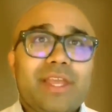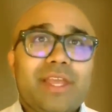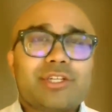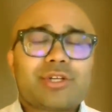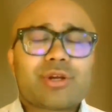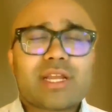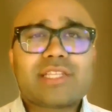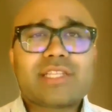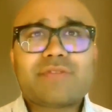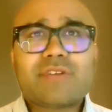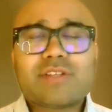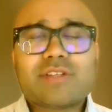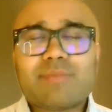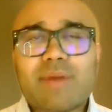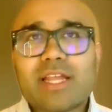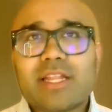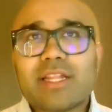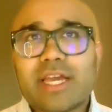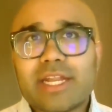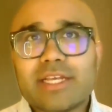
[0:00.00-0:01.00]
In transverse
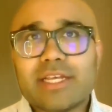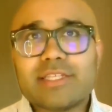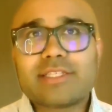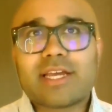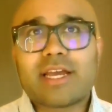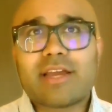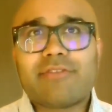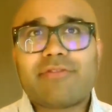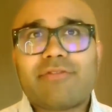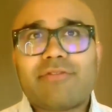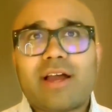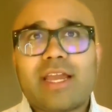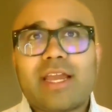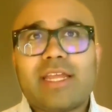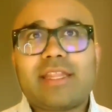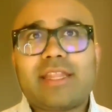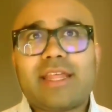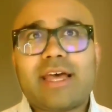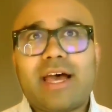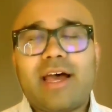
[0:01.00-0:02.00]
myelitis, I
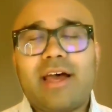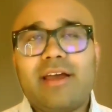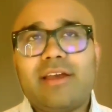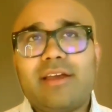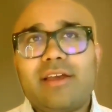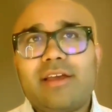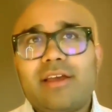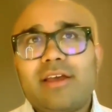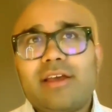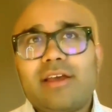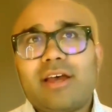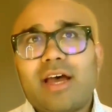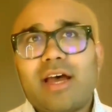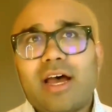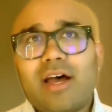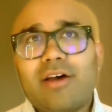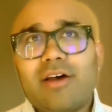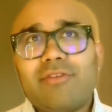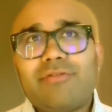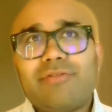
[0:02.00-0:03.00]
find that
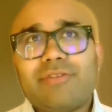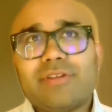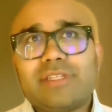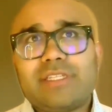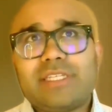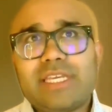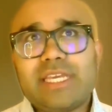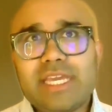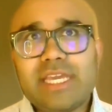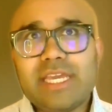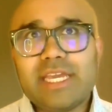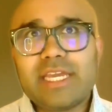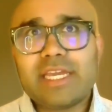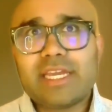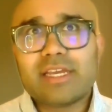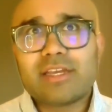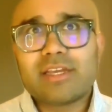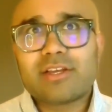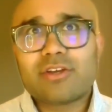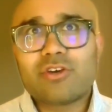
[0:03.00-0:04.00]

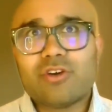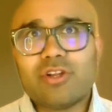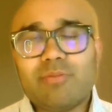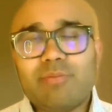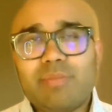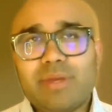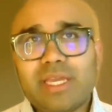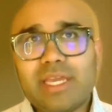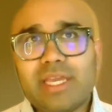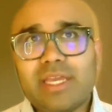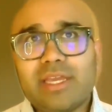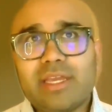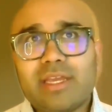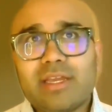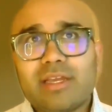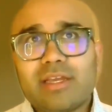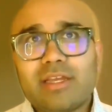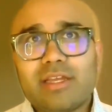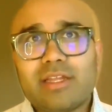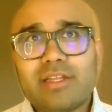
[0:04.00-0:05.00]
fatigue could
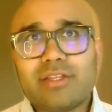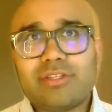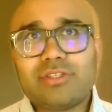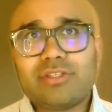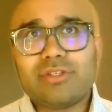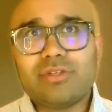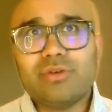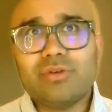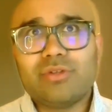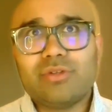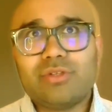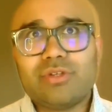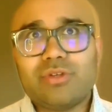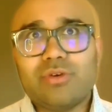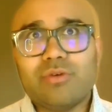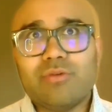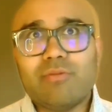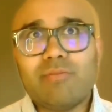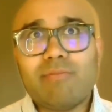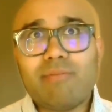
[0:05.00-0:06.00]
be due
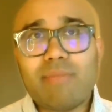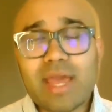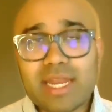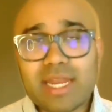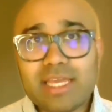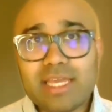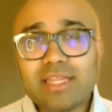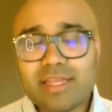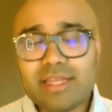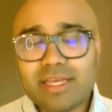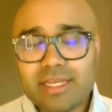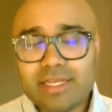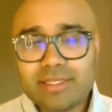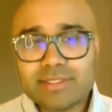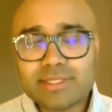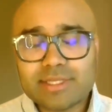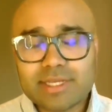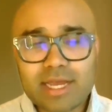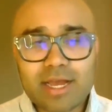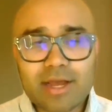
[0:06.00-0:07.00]
to many
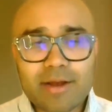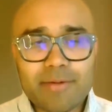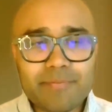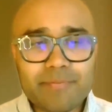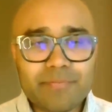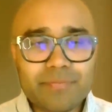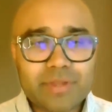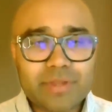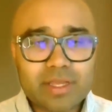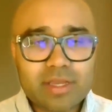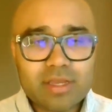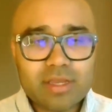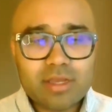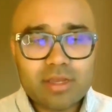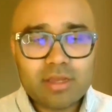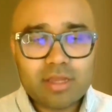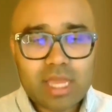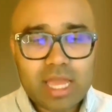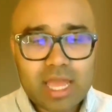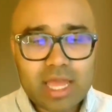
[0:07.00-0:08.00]
things.
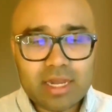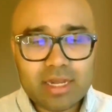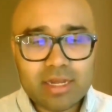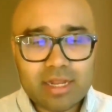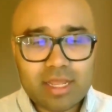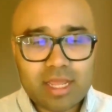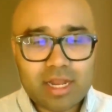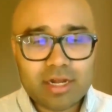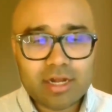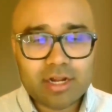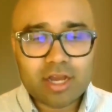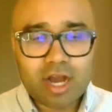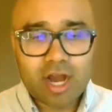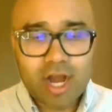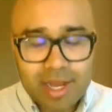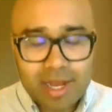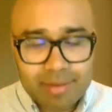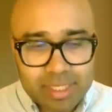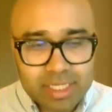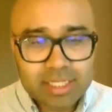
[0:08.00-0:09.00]
And
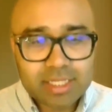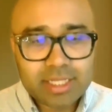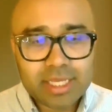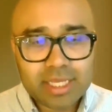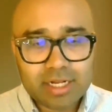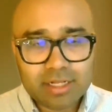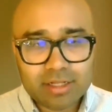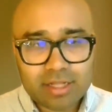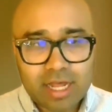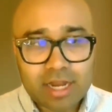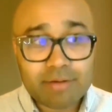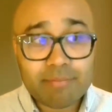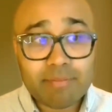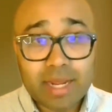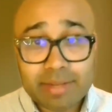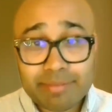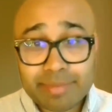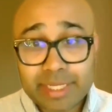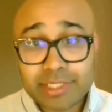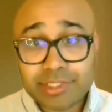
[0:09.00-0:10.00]
commonly in a lot of
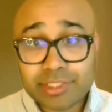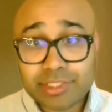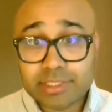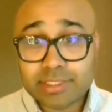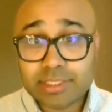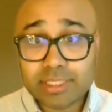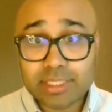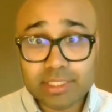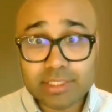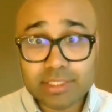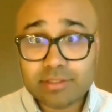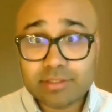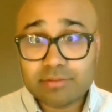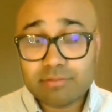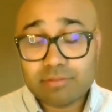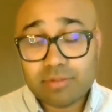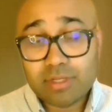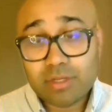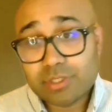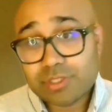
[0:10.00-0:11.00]
my patients, it's
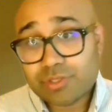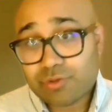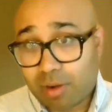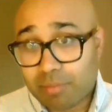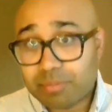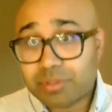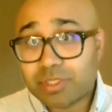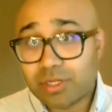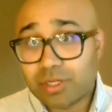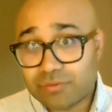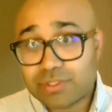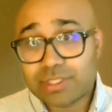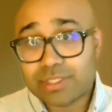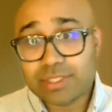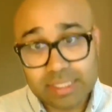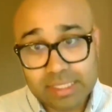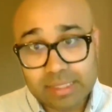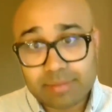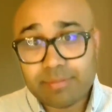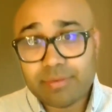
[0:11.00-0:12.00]
disruption of
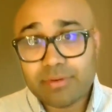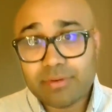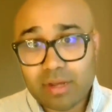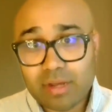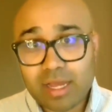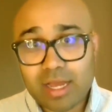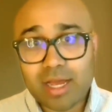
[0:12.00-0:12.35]
sleep,